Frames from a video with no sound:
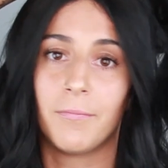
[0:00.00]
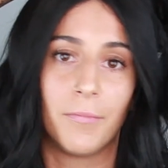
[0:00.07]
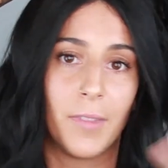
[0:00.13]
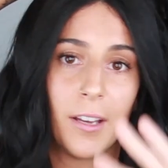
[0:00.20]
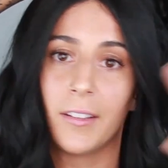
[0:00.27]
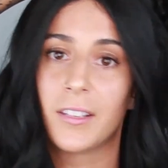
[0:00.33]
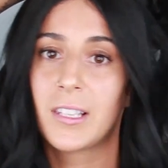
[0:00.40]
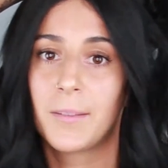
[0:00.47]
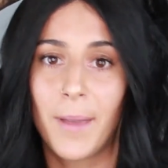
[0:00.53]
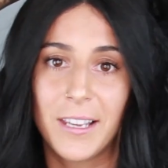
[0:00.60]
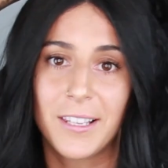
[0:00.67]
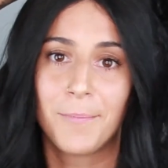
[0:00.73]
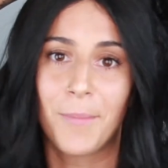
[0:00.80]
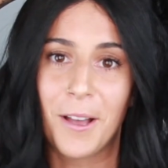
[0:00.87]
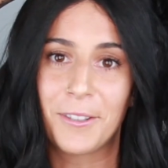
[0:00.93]
the
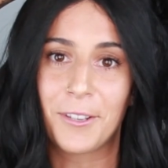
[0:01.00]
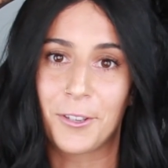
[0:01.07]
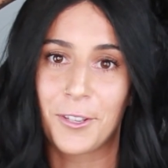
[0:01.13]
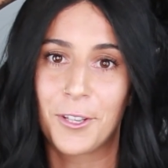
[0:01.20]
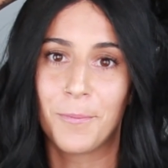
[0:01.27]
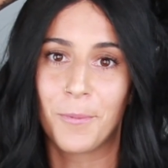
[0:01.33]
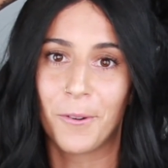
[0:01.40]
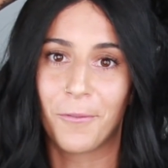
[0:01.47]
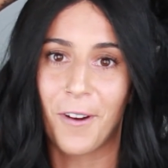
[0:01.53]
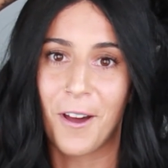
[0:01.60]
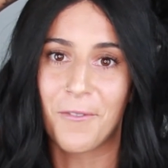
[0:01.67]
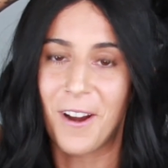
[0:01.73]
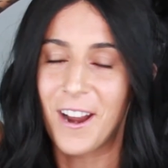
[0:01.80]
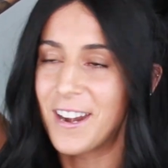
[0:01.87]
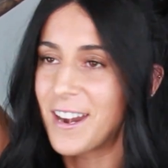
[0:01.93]
space buns are super fun
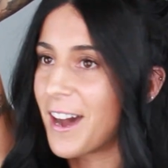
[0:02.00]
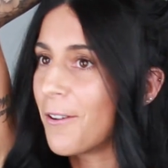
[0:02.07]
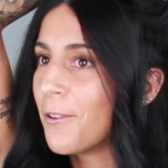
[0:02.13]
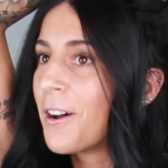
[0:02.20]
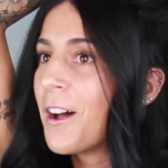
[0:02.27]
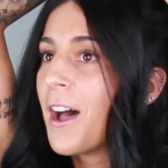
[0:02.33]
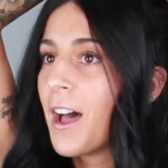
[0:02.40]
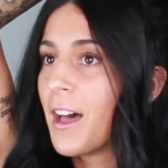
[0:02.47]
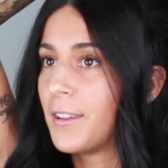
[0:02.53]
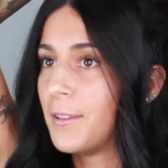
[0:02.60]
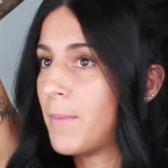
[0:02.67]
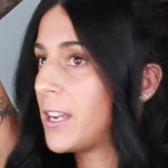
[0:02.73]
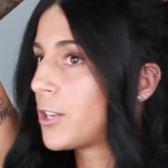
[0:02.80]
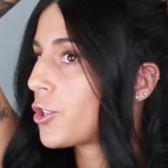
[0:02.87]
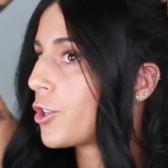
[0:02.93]
right now,
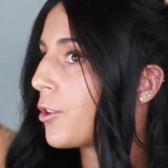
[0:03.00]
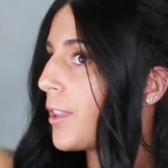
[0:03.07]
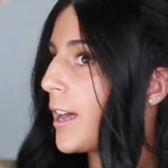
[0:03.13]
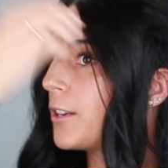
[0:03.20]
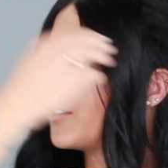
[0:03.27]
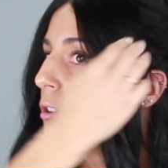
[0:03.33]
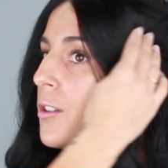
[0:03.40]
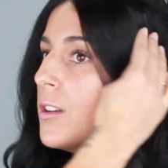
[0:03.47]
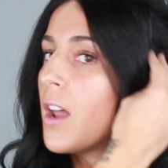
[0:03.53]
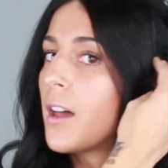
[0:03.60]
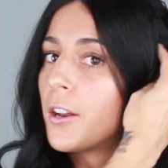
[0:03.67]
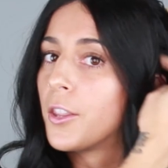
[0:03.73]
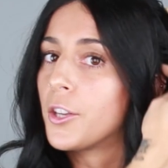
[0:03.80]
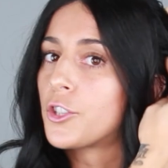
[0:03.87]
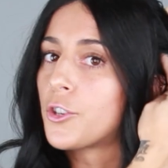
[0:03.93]
make sure that none
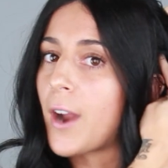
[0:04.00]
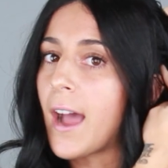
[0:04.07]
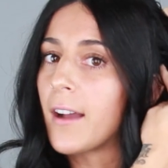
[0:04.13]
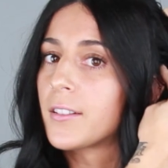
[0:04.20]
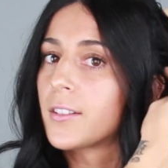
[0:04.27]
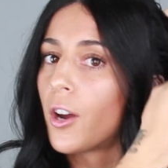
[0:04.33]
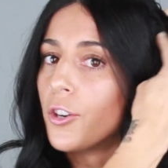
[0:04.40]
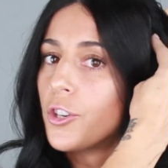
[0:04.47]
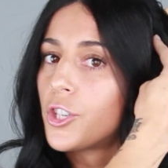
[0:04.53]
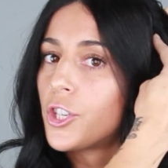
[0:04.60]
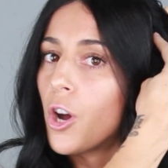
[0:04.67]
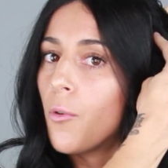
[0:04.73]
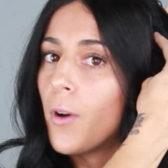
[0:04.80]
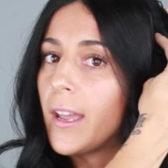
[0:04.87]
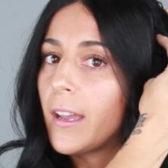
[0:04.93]
of the tracks are
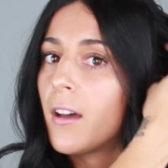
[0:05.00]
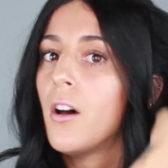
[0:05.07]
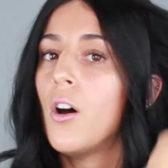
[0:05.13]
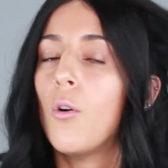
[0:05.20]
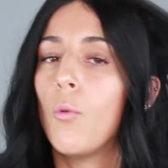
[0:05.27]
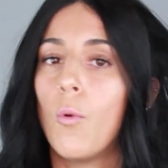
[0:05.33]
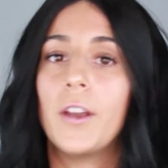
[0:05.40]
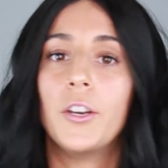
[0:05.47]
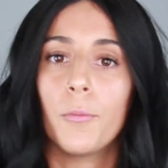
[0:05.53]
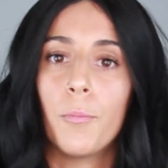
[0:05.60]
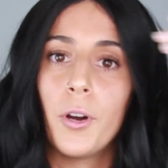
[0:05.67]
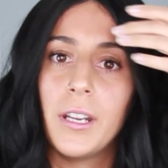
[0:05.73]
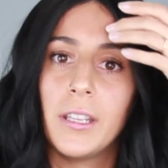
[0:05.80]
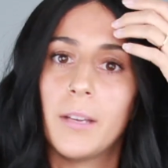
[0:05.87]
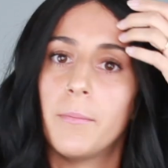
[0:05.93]
showing when you're
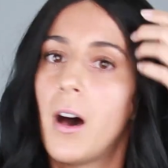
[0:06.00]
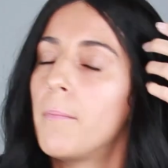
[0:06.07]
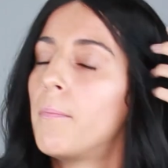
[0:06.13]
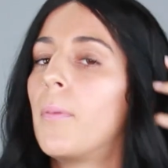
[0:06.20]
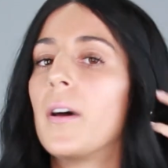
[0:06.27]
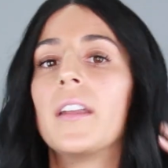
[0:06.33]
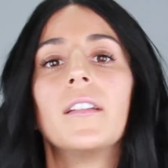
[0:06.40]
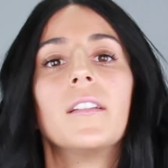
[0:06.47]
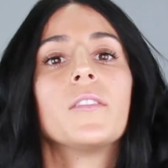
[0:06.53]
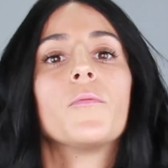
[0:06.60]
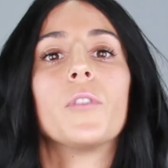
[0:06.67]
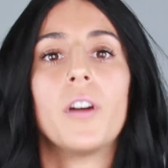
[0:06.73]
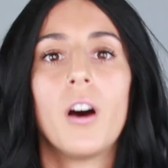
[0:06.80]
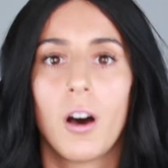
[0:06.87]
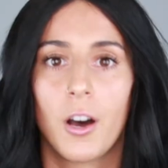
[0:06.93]
putting them up, but it is
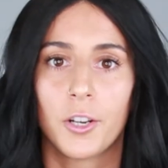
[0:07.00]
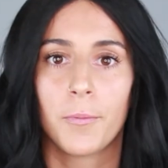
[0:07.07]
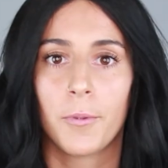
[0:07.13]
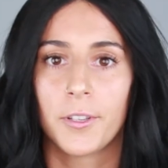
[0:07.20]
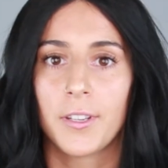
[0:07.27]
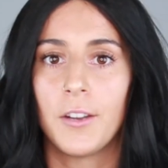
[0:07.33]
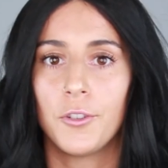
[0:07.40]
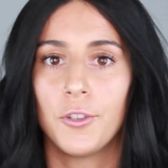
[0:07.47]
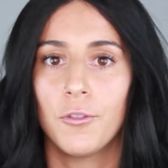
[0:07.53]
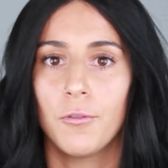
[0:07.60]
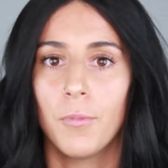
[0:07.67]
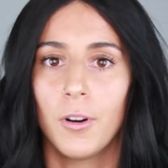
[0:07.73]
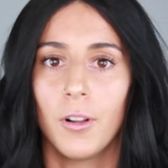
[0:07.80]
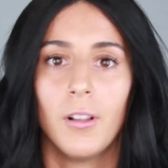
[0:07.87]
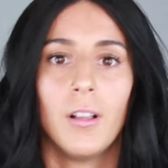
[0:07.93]
100%
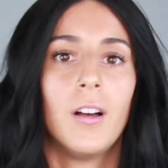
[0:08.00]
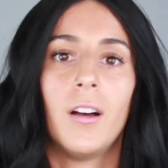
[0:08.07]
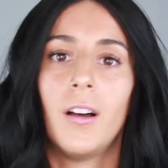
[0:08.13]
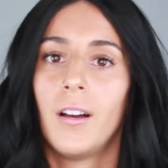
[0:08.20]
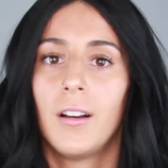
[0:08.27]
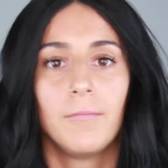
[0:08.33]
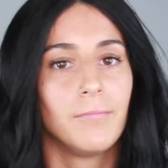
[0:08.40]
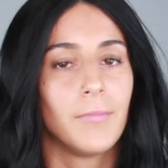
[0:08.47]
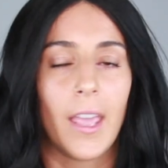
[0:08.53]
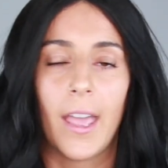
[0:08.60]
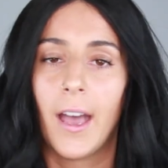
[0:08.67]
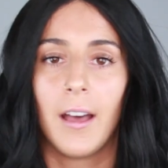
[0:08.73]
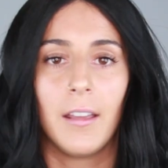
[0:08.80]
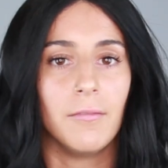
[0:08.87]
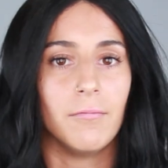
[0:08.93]
doable
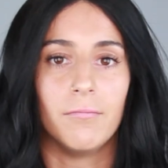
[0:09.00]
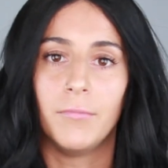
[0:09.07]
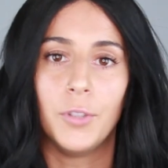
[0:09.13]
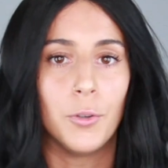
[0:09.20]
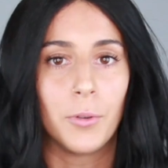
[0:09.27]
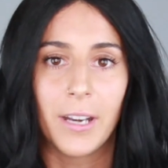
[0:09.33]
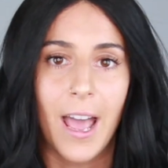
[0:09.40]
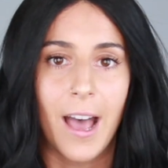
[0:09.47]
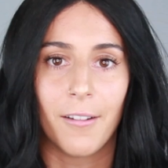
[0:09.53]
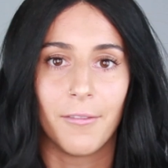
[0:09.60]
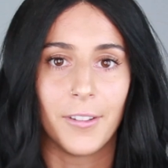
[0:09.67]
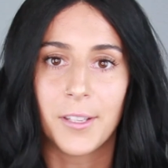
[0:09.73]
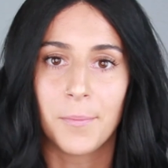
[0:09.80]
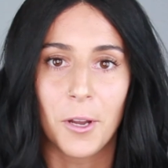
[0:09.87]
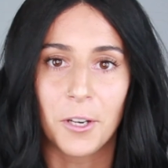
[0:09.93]
and you can have
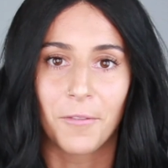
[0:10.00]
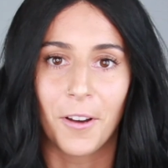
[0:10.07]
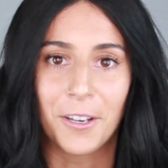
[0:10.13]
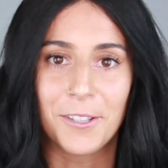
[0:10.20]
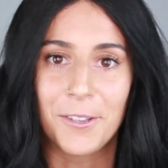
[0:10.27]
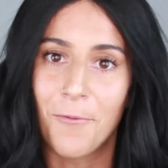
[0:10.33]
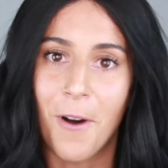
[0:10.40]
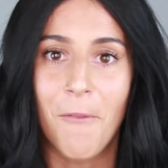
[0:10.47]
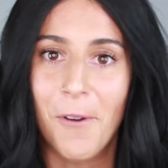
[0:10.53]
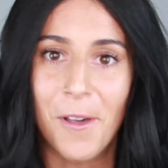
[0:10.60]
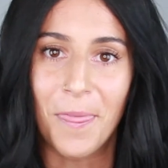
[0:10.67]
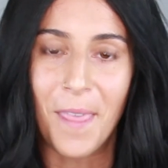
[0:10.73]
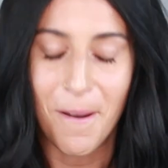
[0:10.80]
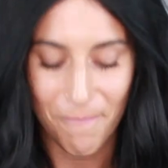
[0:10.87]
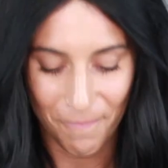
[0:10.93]
as much fun as you want
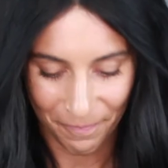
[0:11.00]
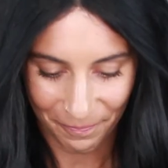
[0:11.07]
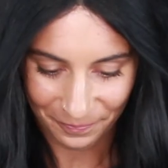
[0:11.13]
with them.